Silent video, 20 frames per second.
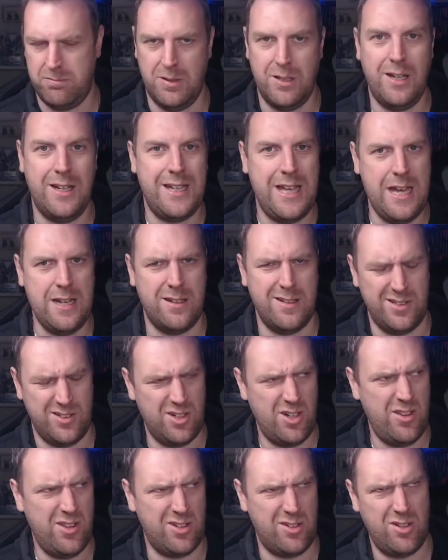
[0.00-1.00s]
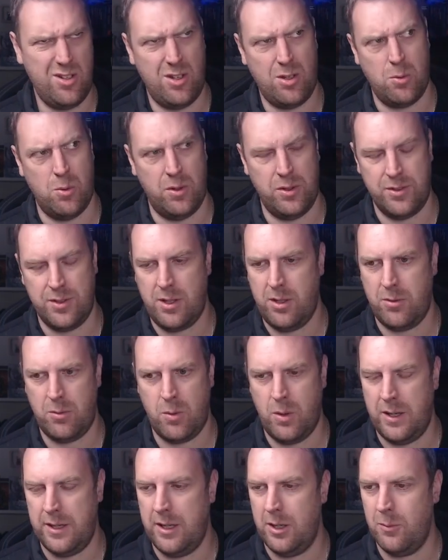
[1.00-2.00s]
again, it's another turquoise. I don't
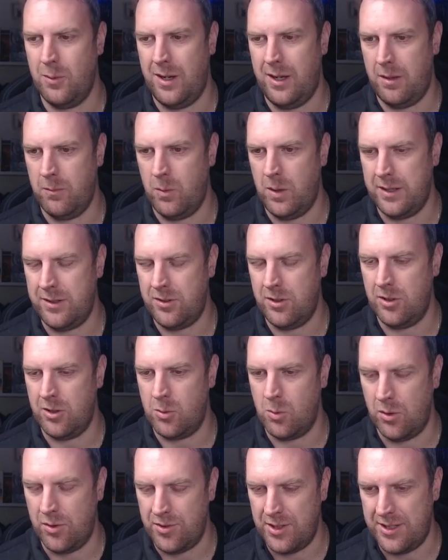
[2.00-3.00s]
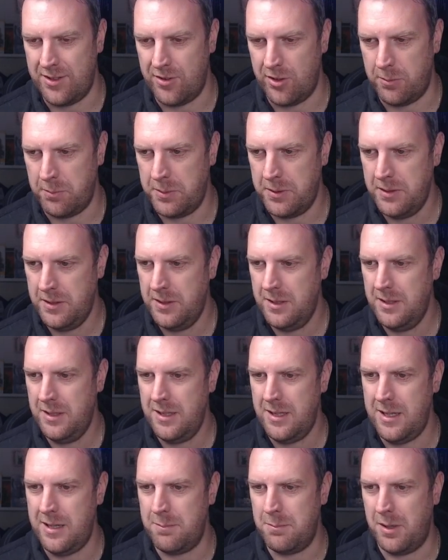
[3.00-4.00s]
quite know why turquoise ends up
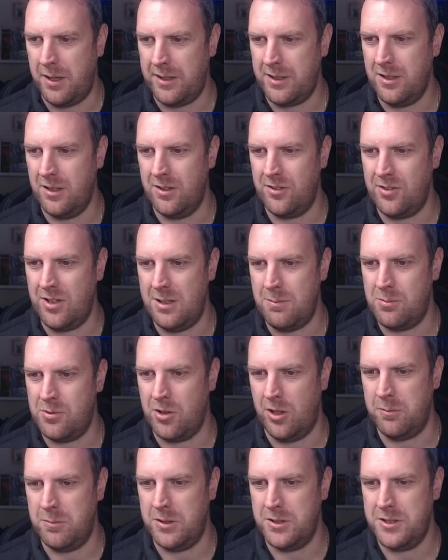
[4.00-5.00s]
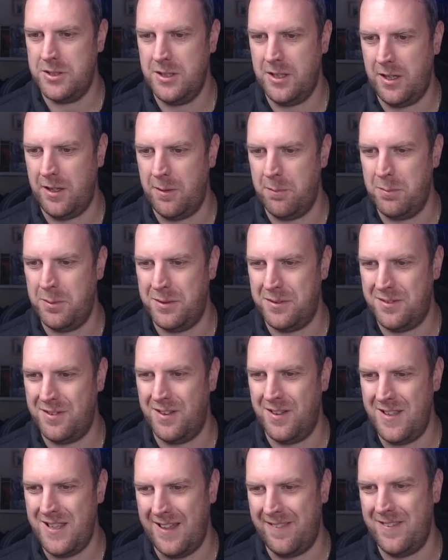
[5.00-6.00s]
in my colour scheme so much. But
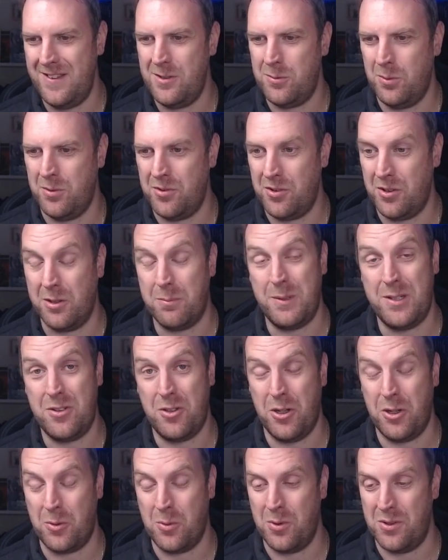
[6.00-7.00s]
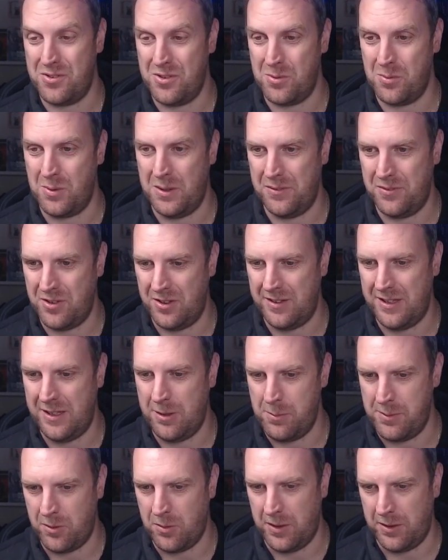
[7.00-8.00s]
yeah, these ones are going to be turquoise as well. So they'll
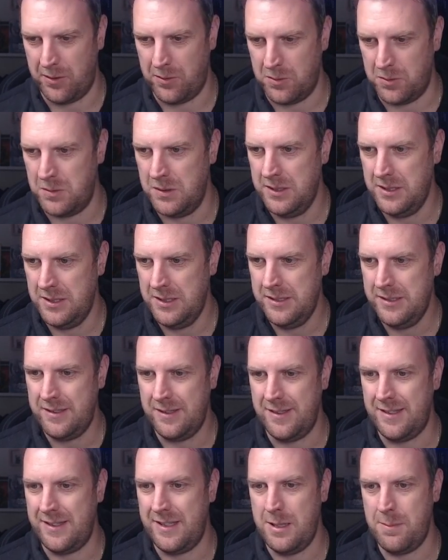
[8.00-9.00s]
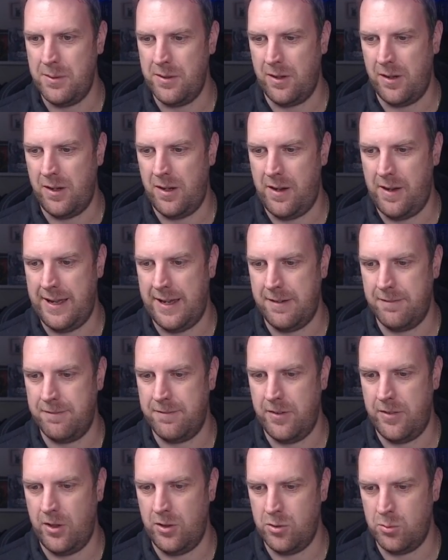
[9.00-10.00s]
be quite cool. You can keep your eye out
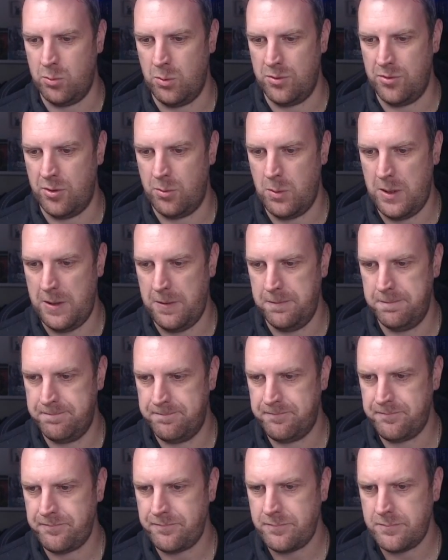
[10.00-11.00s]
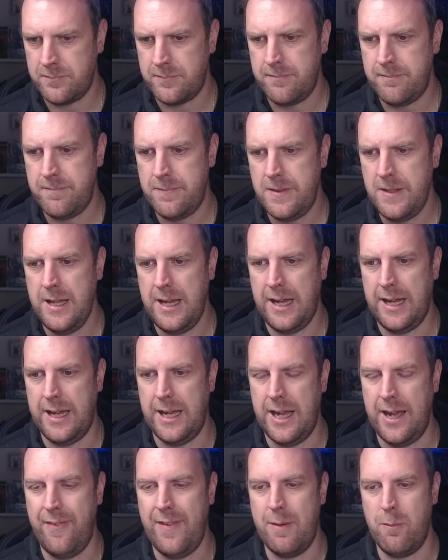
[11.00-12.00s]
for those ones as well.
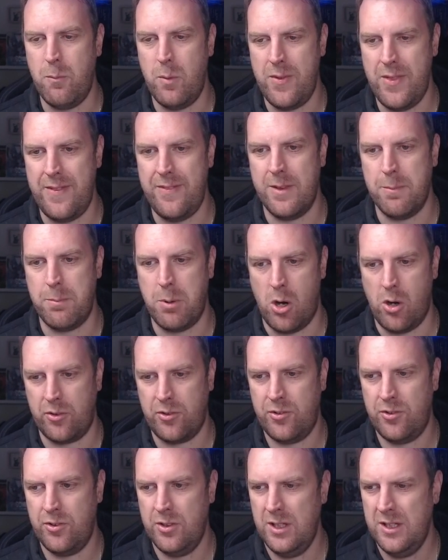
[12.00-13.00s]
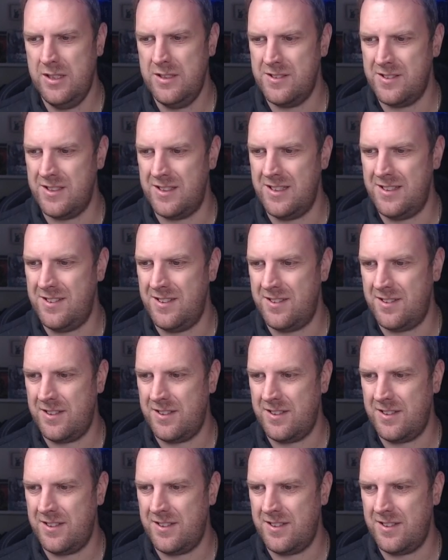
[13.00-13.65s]
And then within the box, so this is